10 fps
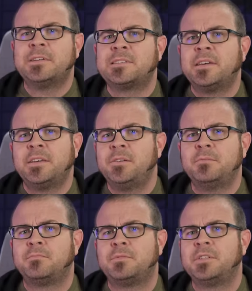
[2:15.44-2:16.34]
It's like
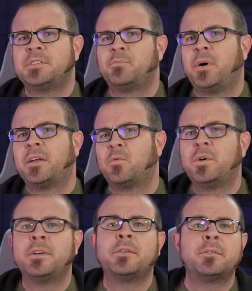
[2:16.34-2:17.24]
you just bought a
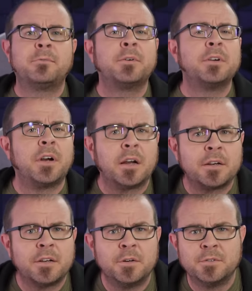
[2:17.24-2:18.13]
100-foot
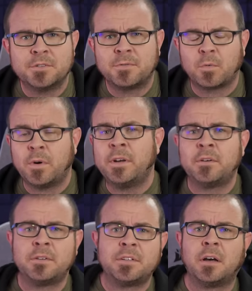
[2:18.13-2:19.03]
garden hose for
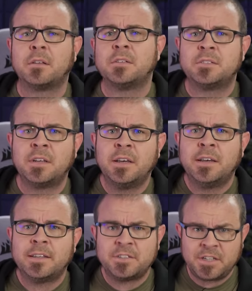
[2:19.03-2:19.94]
$100
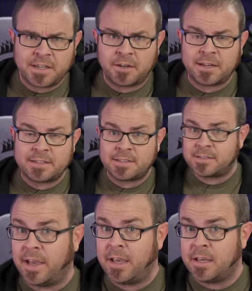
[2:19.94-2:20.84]
and the checkout guy
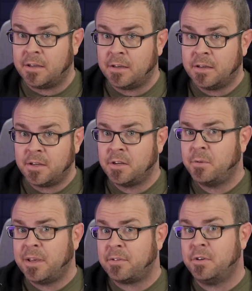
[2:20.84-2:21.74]
says, "Hey, you know,
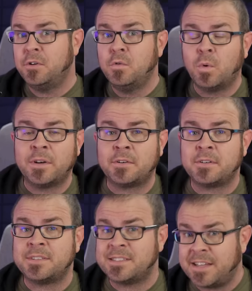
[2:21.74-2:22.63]
we have a new
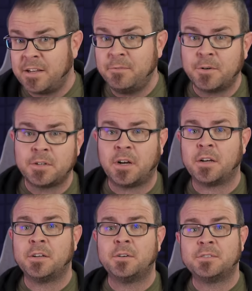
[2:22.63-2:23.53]
110-foot
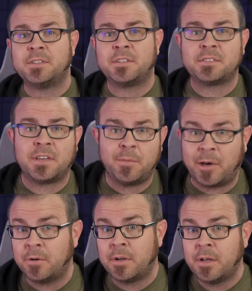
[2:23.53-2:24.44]
garden hose that just came
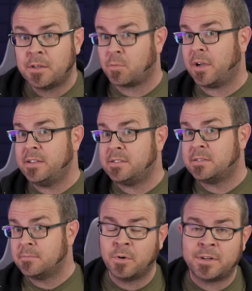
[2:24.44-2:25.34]
out. The price?
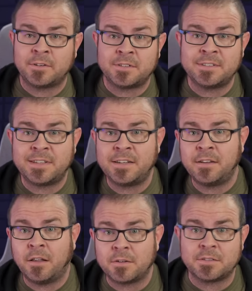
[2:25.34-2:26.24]

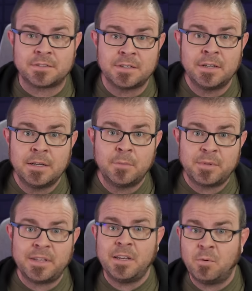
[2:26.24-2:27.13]
$110.
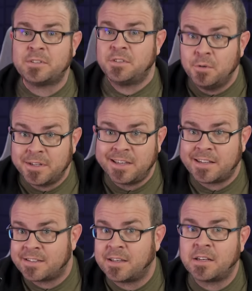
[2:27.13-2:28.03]
But then he wants you to get
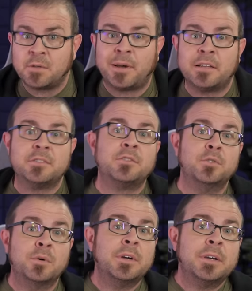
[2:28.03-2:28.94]
excited about it
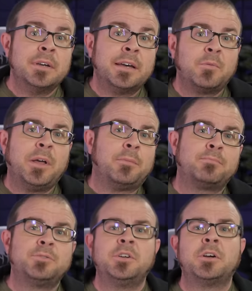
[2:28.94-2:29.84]
too. And while,
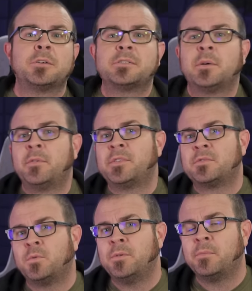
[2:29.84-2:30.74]
sure, some of
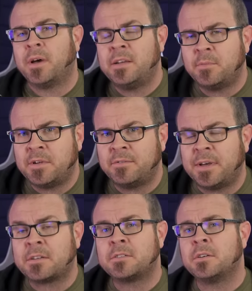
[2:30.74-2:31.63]
us wouldn't mind a bit of
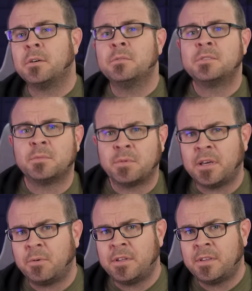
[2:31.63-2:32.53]
extra hose to
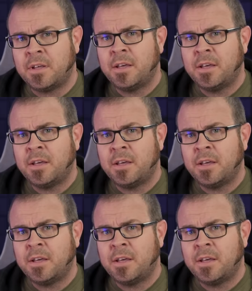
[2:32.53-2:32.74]
play with,